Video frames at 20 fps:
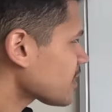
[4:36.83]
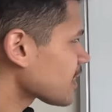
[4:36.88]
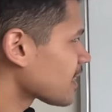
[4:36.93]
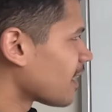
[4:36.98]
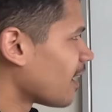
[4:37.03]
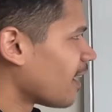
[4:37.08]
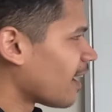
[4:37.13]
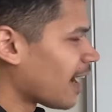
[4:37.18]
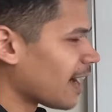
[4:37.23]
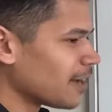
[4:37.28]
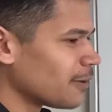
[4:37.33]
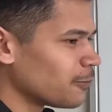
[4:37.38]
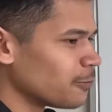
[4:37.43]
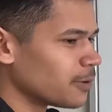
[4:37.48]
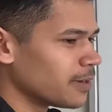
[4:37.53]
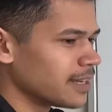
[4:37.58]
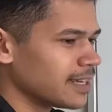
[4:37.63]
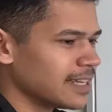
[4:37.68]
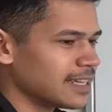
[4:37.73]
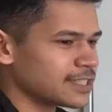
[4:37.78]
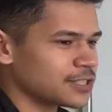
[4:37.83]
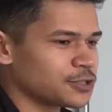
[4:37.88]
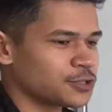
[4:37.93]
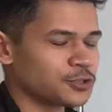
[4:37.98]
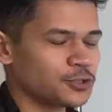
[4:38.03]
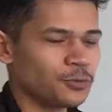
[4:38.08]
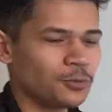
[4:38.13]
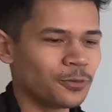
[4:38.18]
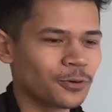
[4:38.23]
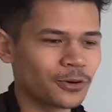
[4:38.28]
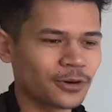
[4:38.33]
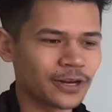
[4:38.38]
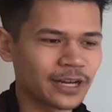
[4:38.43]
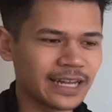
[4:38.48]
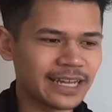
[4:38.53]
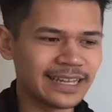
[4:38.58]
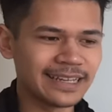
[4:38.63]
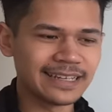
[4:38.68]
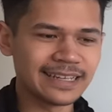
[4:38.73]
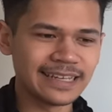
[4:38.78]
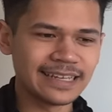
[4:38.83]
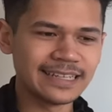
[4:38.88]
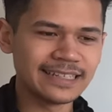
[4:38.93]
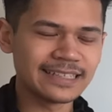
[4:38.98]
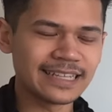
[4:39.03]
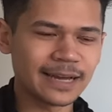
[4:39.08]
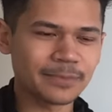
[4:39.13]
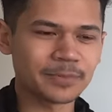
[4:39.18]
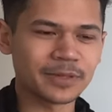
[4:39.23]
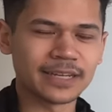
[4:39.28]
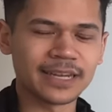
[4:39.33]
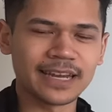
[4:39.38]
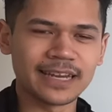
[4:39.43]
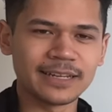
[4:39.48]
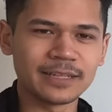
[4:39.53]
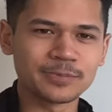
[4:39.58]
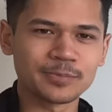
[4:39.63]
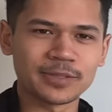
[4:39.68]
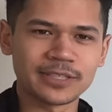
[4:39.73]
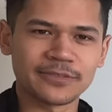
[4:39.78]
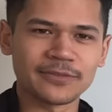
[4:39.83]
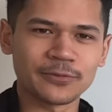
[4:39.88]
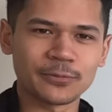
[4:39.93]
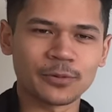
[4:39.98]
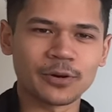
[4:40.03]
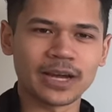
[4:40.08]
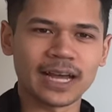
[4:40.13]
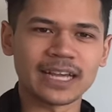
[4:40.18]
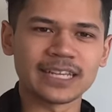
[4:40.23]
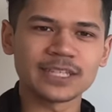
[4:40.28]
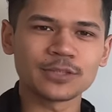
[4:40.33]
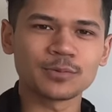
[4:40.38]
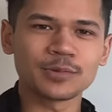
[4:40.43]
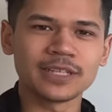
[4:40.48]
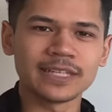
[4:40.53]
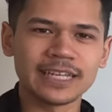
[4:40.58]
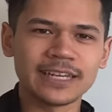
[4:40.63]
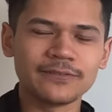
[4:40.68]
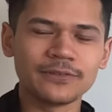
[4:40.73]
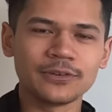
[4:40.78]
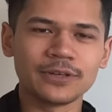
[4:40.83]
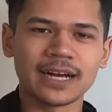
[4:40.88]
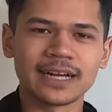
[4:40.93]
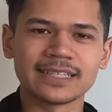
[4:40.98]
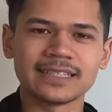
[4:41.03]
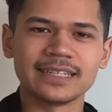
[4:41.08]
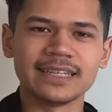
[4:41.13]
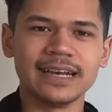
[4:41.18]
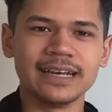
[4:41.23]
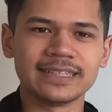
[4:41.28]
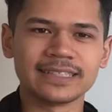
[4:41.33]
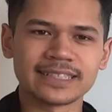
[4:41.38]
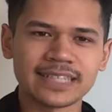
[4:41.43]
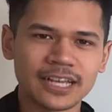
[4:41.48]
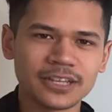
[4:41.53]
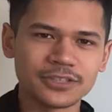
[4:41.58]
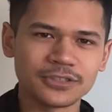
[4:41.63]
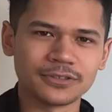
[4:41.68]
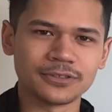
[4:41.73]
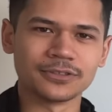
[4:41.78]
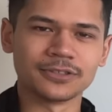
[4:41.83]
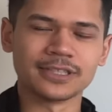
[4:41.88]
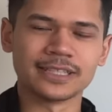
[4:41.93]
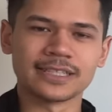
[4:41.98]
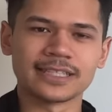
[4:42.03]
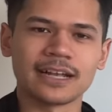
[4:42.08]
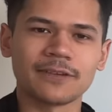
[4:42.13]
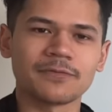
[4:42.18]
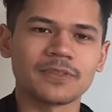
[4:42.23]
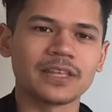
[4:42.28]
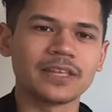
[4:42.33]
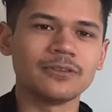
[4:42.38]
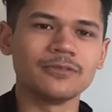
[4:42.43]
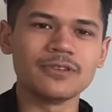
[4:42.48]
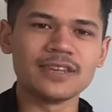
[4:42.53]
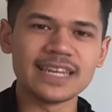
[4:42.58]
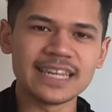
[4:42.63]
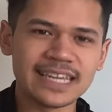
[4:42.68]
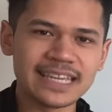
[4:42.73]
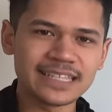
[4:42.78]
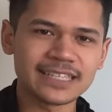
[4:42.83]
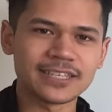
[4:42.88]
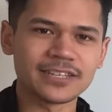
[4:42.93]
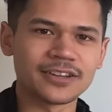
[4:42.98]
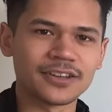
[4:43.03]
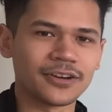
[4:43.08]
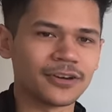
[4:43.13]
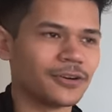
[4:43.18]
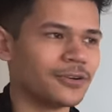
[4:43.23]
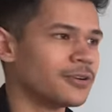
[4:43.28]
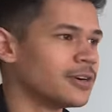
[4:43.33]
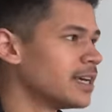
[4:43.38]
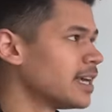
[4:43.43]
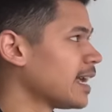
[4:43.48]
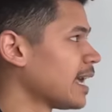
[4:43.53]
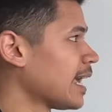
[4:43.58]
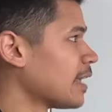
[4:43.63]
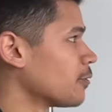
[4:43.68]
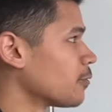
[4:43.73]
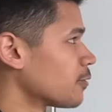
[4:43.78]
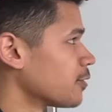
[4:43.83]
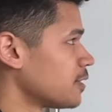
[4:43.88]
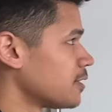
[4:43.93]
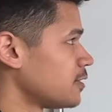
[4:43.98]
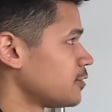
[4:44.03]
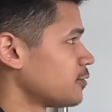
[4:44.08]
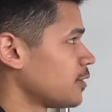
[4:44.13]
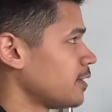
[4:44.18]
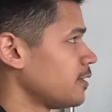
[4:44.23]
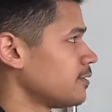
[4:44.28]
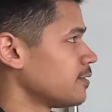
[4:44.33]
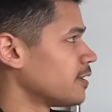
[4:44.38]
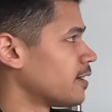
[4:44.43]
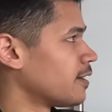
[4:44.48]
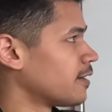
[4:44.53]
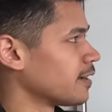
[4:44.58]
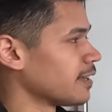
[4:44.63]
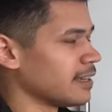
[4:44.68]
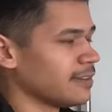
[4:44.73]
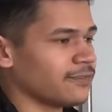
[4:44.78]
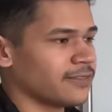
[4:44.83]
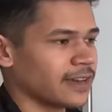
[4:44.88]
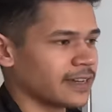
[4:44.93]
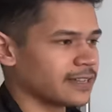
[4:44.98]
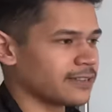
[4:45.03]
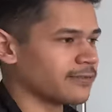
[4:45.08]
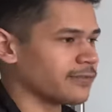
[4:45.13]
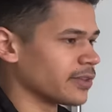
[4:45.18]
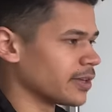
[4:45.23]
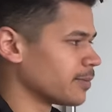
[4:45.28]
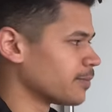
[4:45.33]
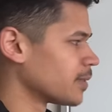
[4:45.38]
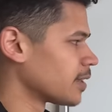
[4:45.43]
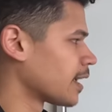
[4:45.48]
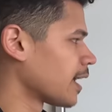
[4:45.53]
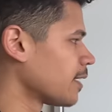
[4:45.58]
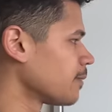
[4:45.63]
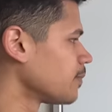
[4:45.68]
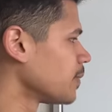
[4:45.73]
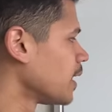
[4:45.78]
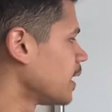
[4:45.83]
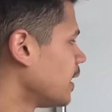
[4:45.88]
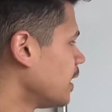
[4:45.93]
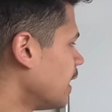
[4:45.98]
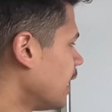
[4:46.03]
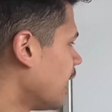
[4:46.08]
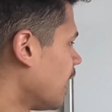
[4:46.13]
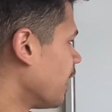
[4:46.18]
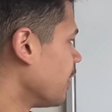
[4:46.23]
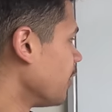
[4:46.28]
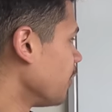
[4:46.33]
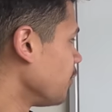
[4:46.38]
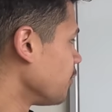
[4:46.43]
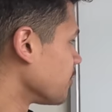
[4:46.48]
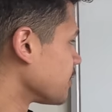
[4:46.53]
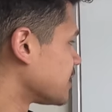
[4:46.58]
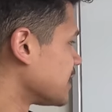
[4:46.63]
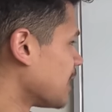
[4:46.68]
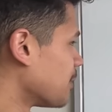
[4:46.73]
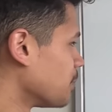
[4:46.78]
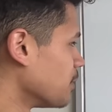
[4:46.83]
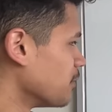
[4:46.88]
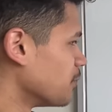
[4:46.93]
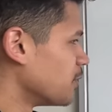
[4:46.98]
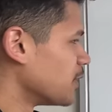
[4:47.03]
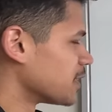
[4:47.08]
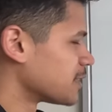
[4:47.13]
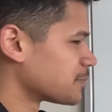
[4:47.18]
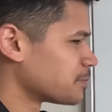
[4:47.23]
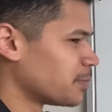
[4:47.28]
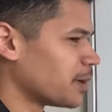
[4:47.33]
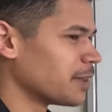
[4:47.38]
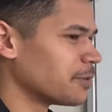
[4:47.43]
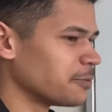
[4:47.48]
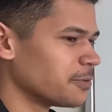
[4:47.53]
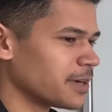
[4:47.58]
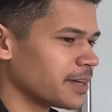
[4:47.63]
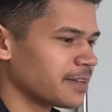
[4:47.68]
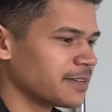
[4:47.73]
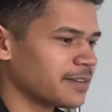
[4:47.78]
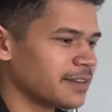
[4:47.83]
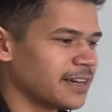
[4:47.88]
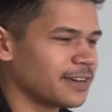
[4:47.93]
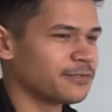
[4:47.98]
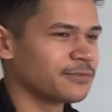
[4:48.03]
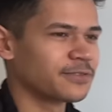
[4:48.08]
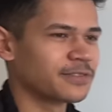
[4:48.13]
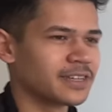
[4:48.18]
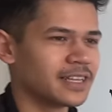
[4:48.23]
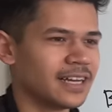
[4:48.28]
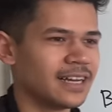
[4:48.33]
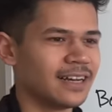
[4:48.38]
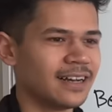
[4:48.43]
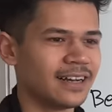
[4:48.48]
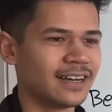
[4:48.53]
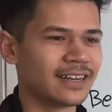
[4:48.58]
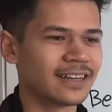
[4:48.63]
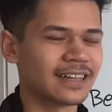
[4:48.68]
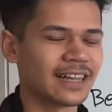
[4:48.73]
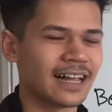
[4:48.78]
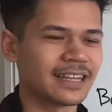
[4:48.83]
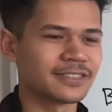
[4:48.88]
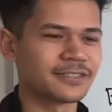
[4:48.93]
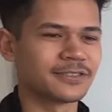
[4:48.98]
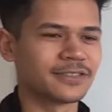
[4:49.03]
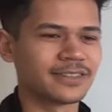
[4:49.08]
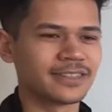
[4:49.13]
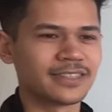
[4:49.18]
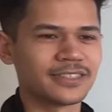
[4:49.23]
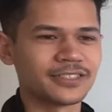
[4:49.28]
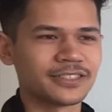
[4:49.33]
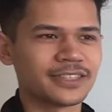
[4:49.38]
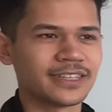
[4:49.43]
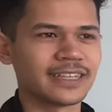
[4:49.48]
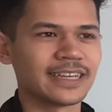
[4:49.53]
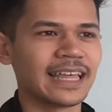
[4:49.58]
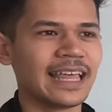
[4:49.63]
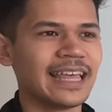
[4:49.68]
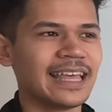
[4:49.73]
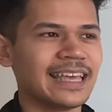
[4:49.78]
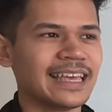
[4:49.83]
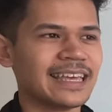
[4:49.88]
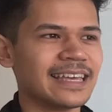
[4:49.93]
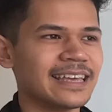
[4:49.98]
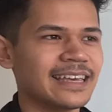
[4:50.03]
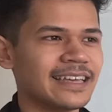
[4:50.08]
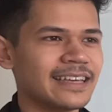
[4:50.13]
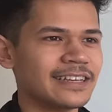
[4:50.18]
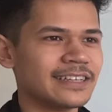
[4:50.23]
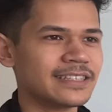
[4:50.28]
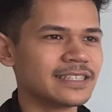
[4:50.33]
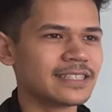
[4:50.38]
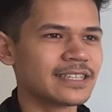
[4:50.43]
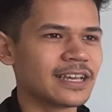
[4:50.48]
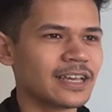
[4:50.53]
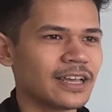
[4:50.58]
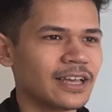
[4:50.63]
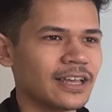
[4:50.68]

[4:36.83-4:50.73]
Uh, I don't want to get super in depth in any specific point. I just want to give you guys the essentials, the stuff that you need to know in order to train your dog effectively, okay? Another example of this, by the way, of uh, classical conditioning is,